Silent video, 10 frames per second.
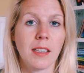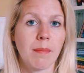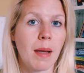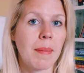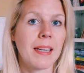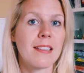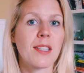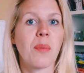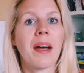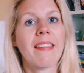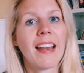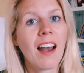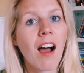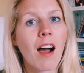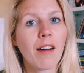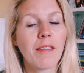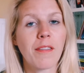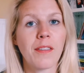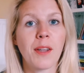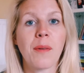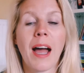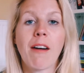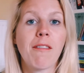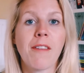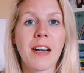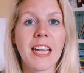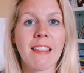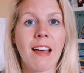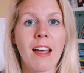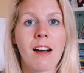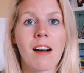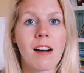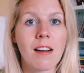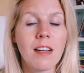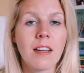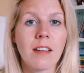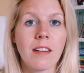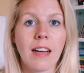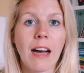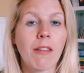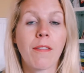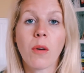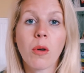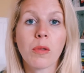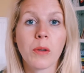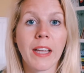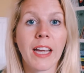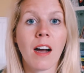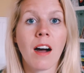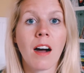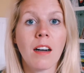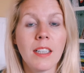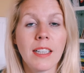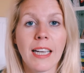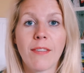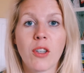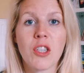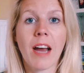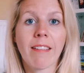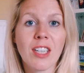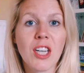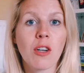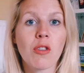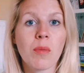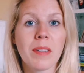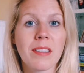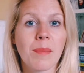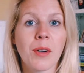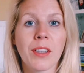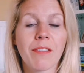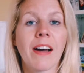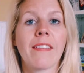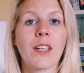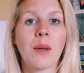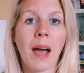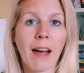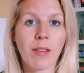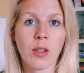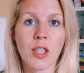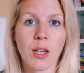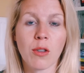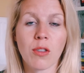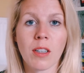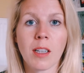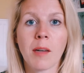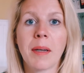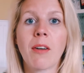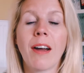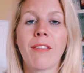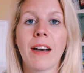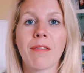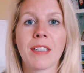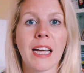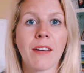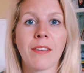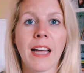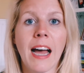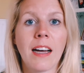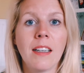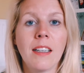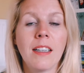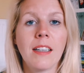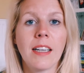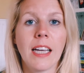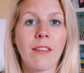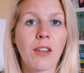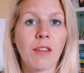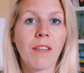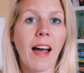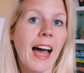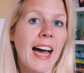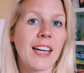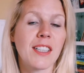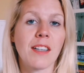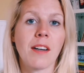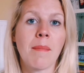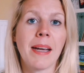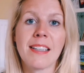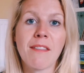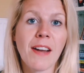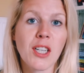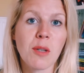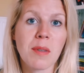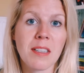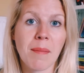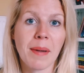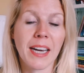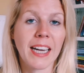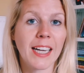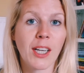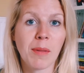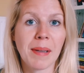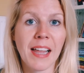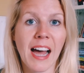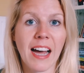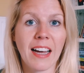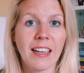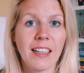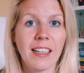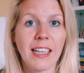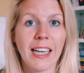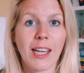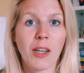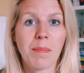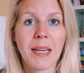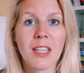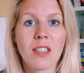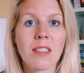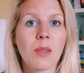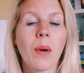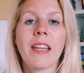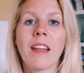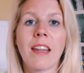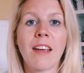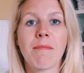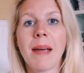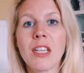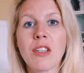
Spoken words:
Maybe it's the way they laugh, how funny they are, how thoughtful they are. If you're sharing children with someone, the fact that you have your children and can be grateful every day for that. If you've had amazing adventures with somebody, it could be that. It could be just the way that they've made